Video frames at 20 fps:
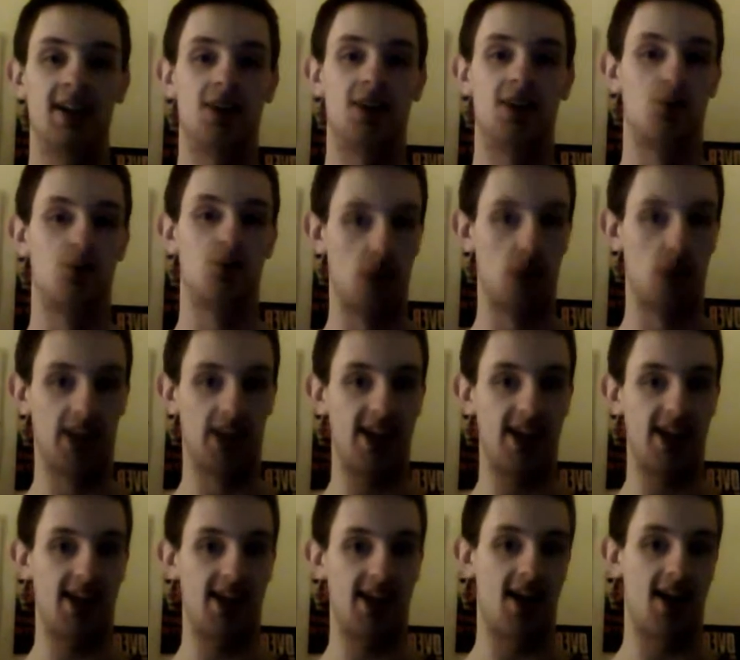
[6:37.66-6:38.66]

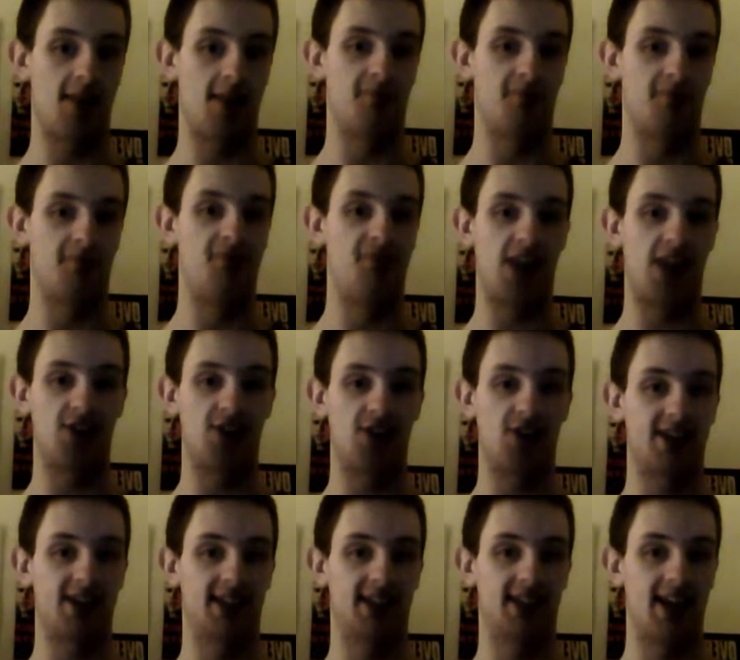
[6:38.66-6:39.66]
really
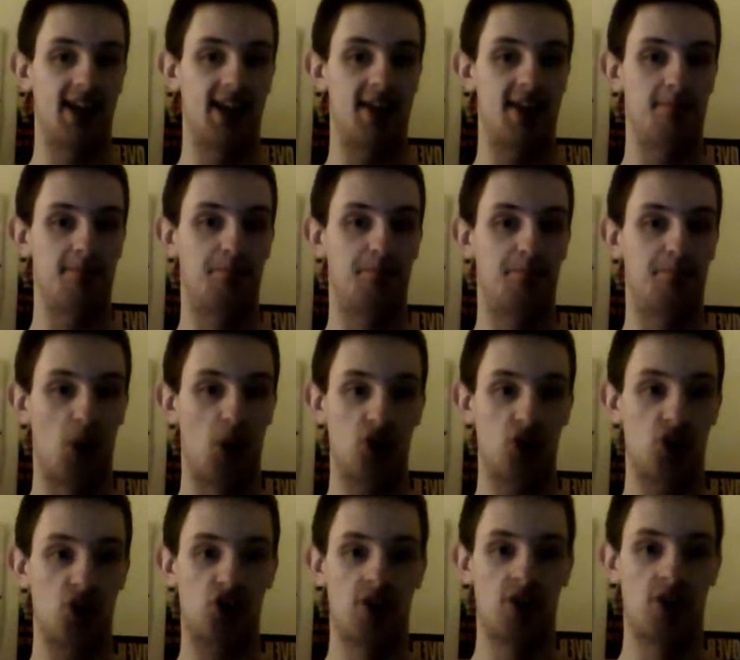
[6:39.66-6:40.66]
vigorously
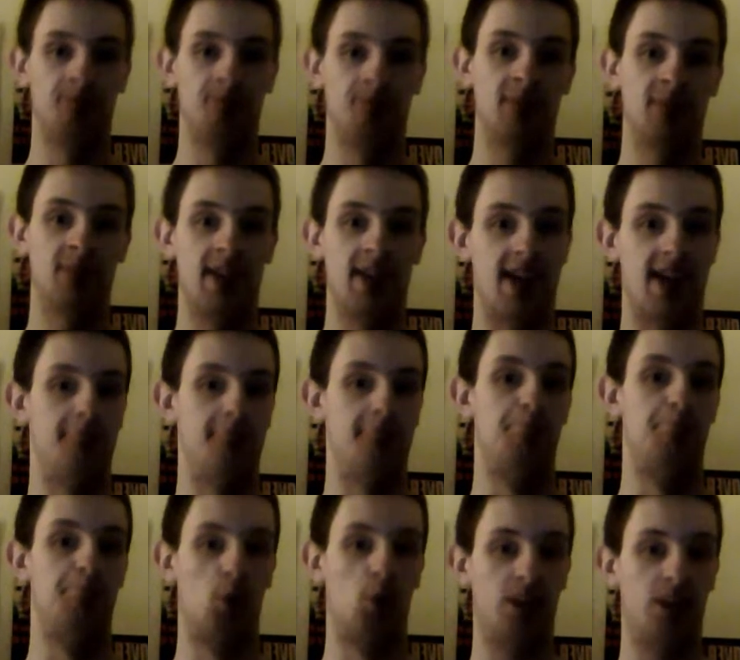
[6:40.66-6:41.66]
pushed and
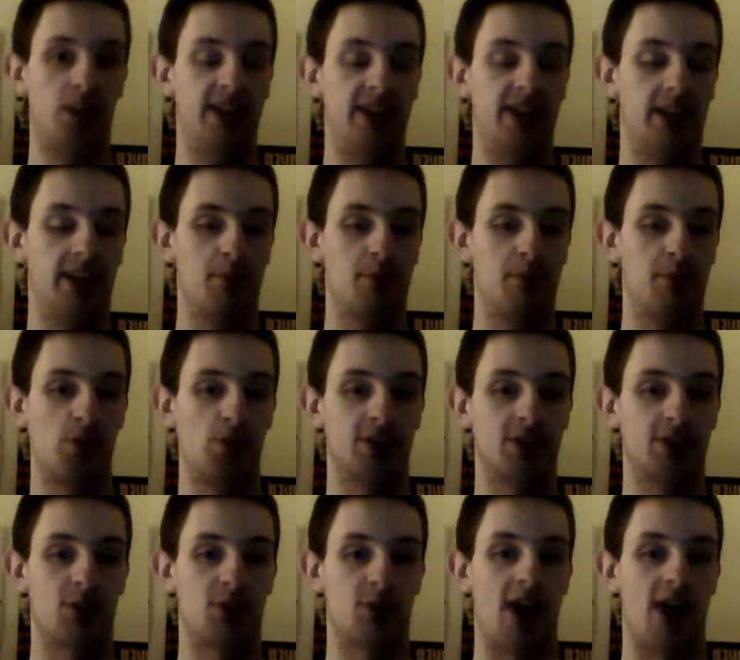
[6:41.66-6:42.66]
bullied
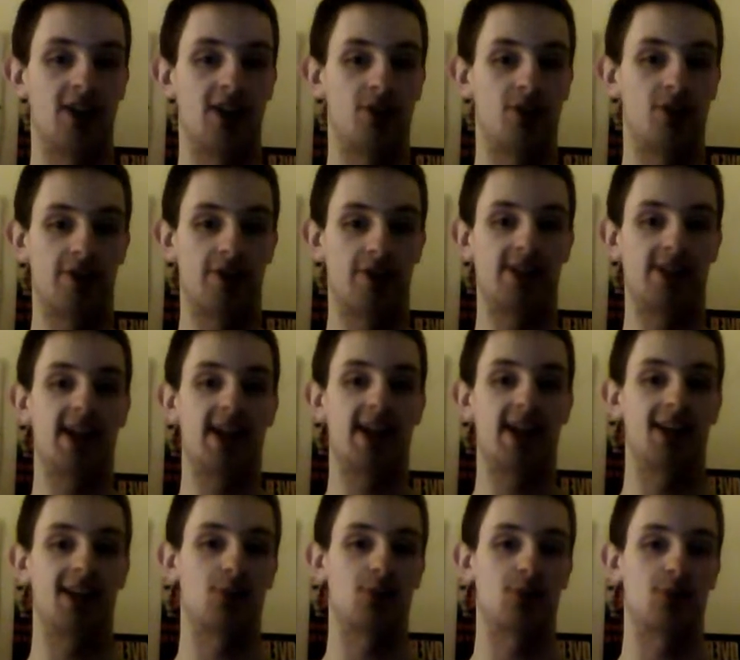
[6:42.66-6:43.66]
liberals around in order to get
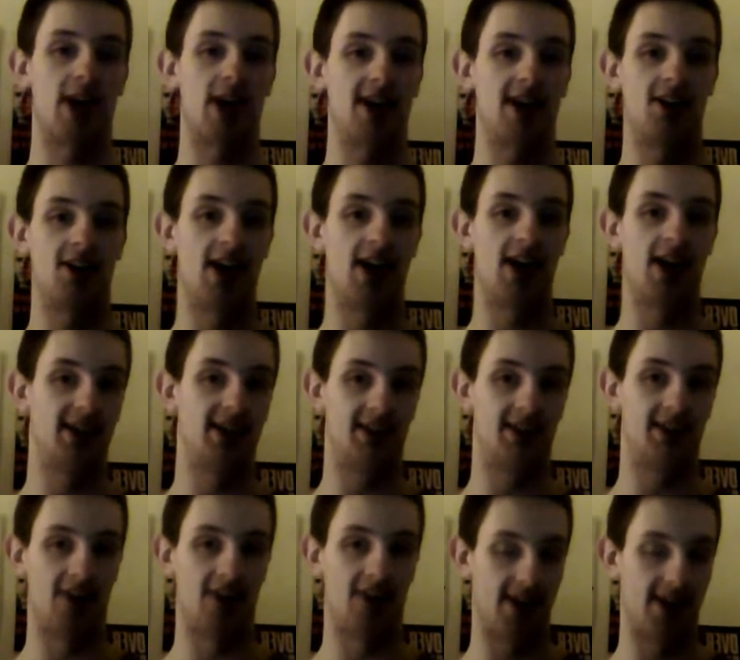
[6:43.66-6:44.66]
his way
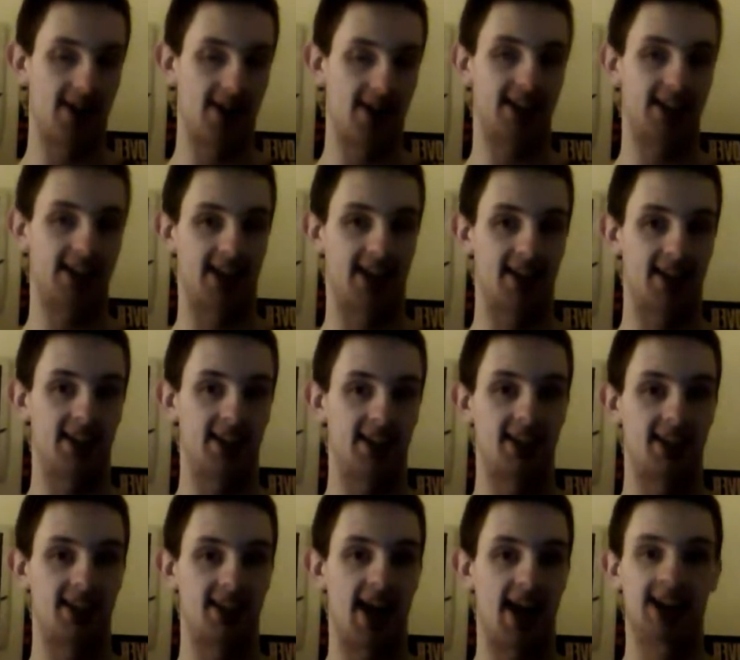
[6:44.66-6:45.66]
on extending
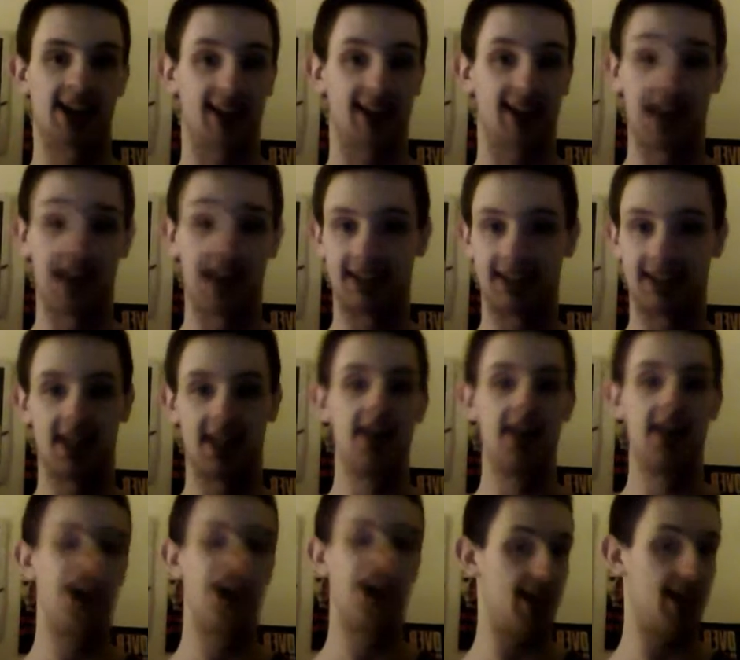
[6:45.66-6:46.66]
the tax cuts.
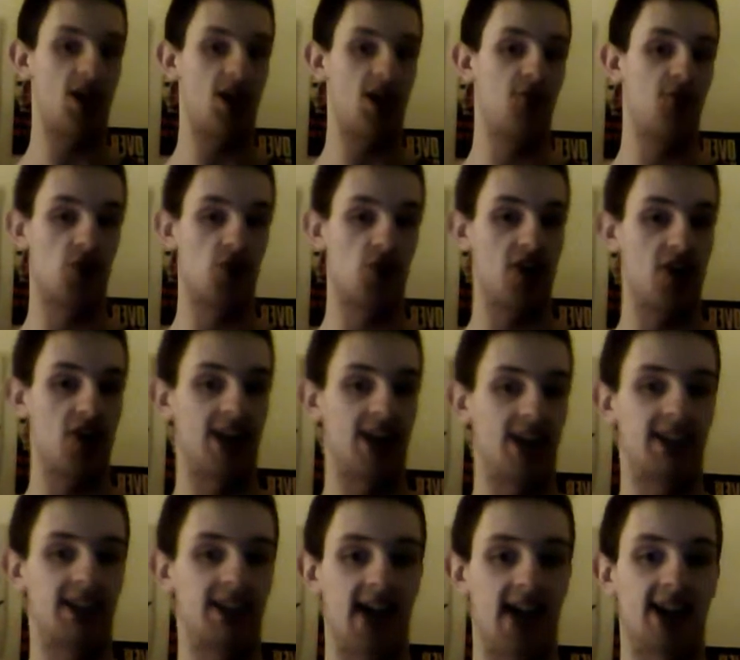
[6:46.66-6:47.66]
And therefore, you had
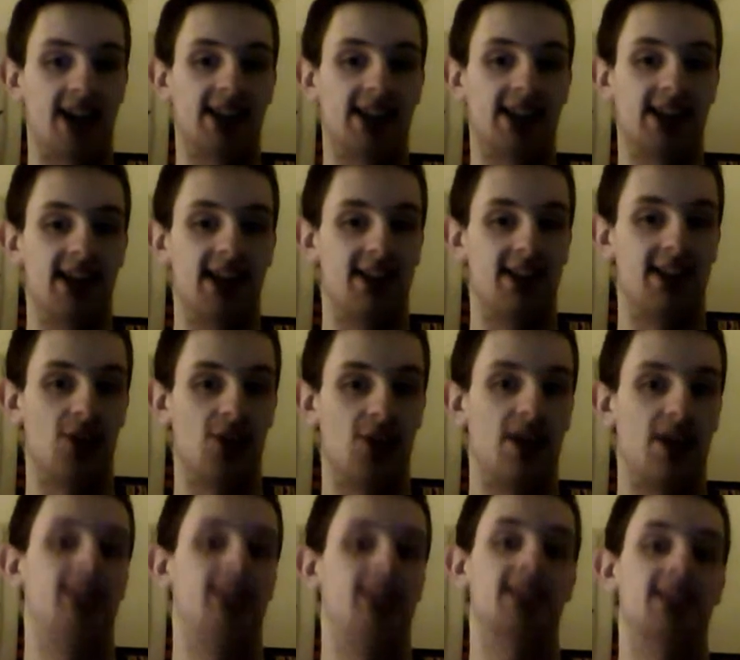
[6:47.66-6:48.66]
the tax cut deal
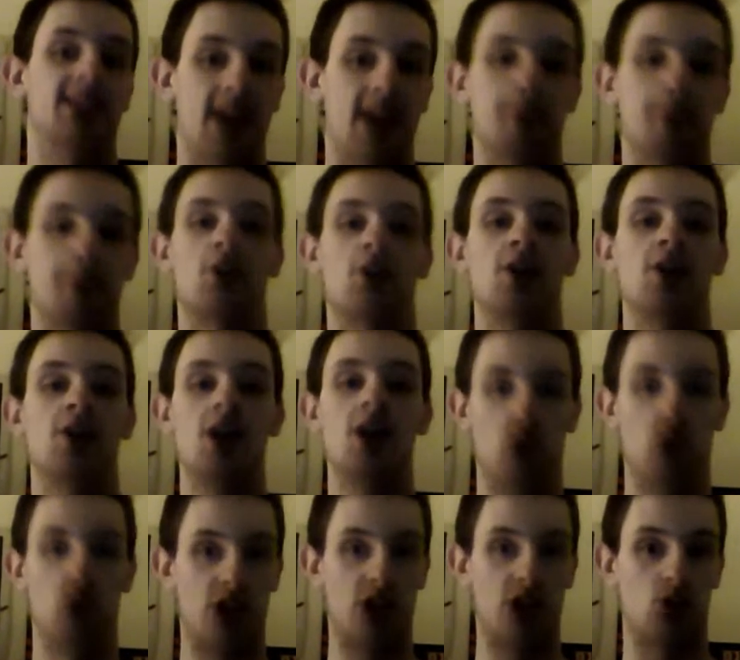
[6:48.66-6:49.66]
in December,
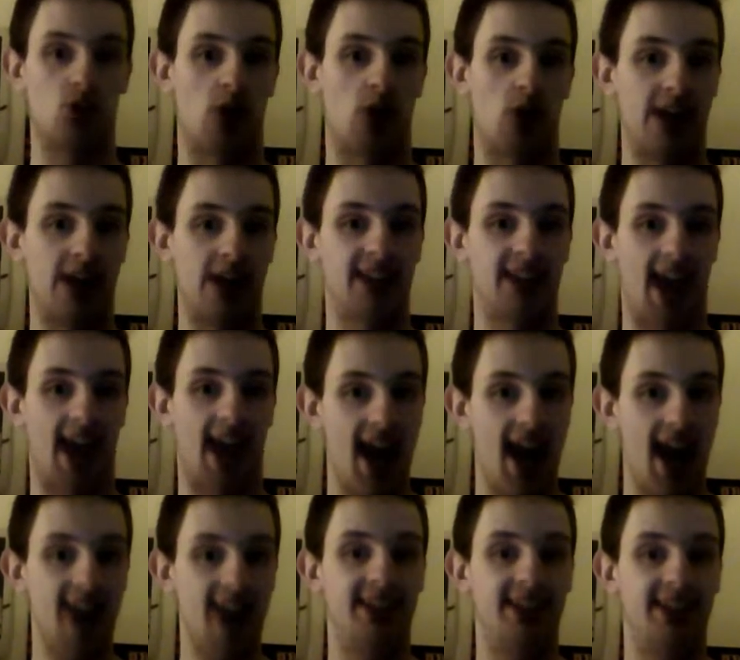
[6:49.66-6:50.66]
which was
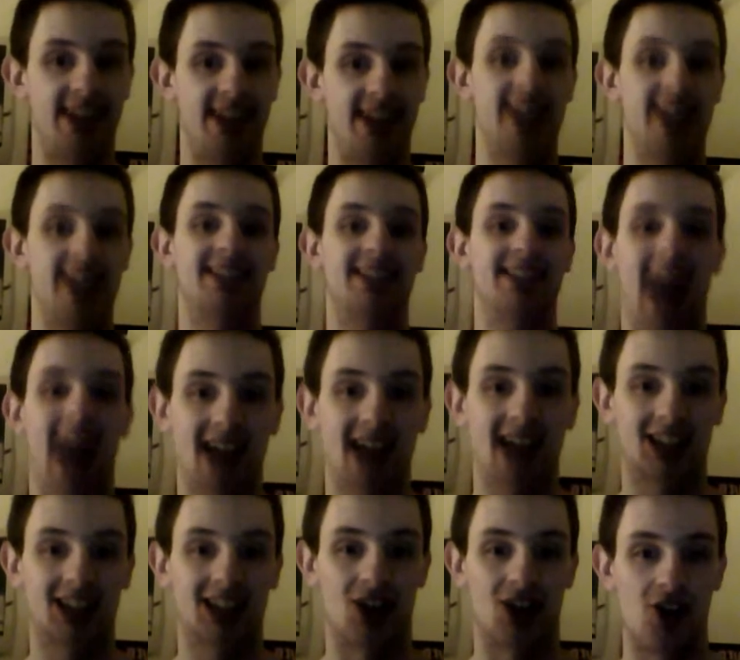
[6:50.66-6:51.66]
a
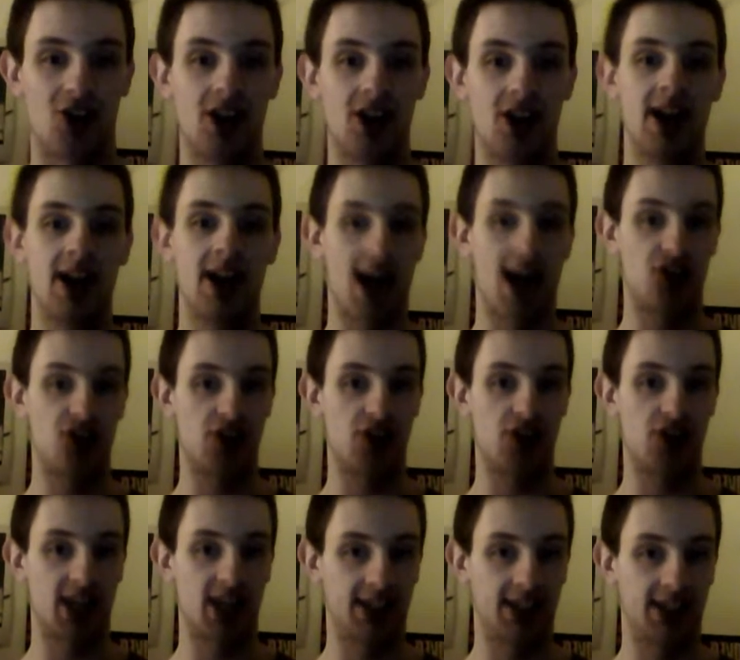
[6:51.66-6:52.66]
disaster, as you
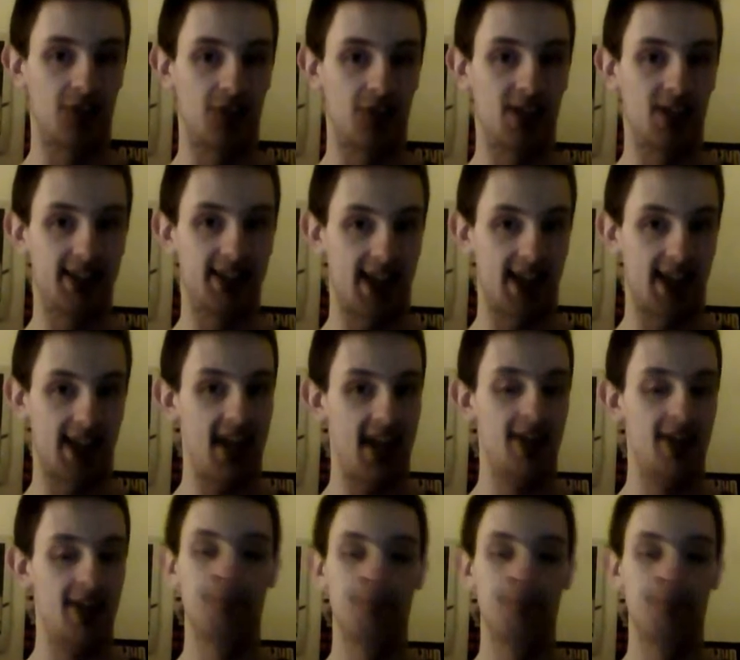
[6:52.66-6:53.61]
can clearly see